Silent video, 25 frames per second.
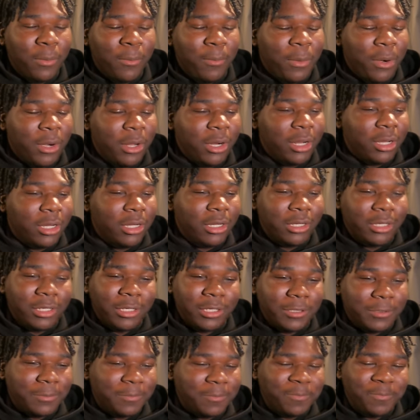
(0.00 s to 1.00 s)
but
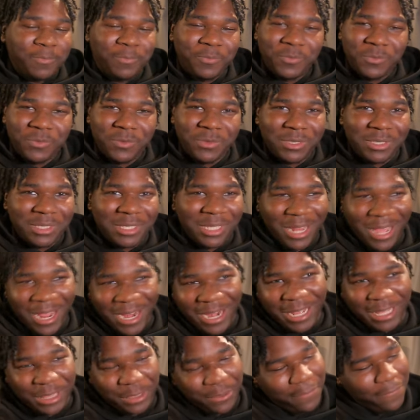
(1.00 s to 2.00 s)
uh,
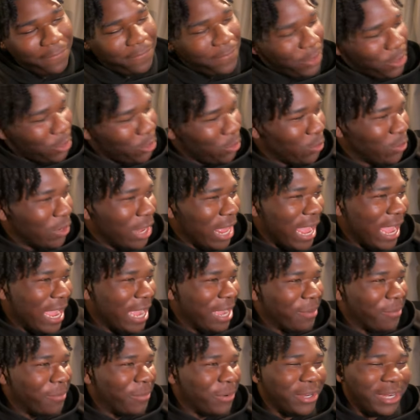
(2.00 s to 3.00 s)
not at the fuel
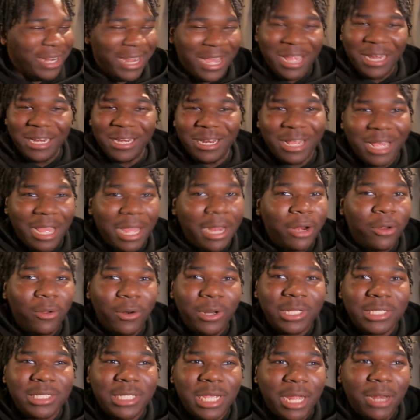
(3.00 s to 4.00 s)
line, bro. I, I know
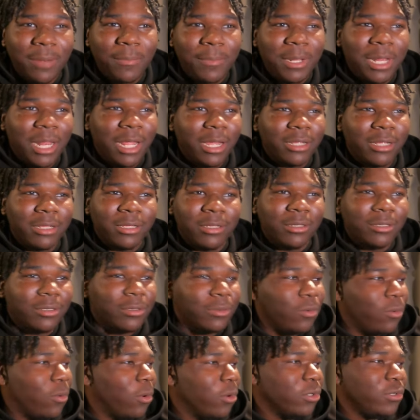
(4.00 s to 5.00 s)
this got to be like the
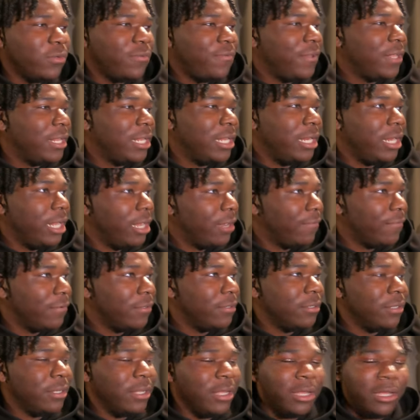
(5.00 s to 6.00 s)
worst feeling ever.
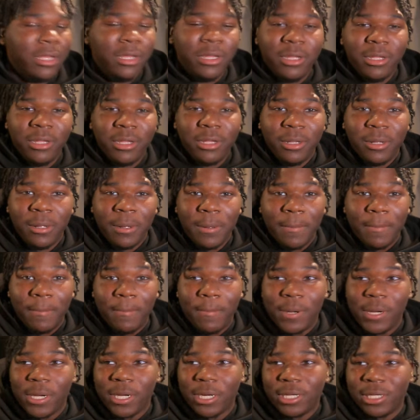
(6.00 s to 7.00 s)

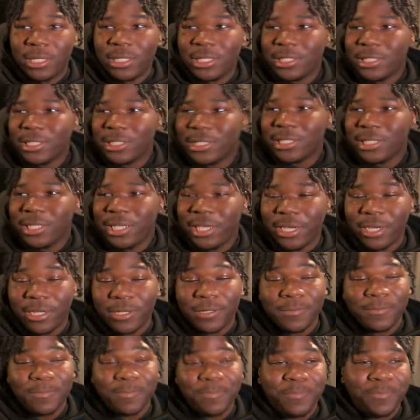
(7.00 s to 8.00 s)
But uh, yeah,
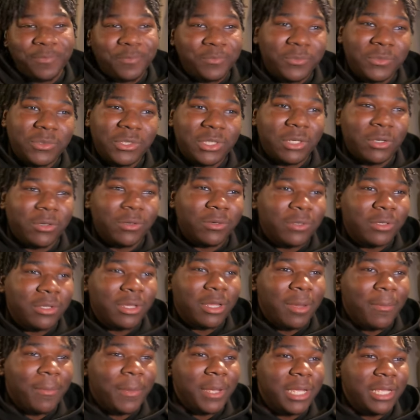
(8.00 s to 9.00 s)
so
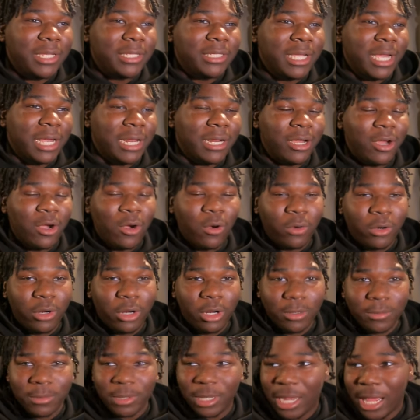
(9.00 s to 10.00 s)
I mean, he's kind of holding
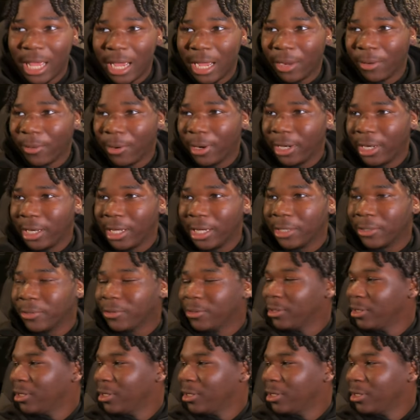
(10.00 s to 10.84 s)
up the line right now.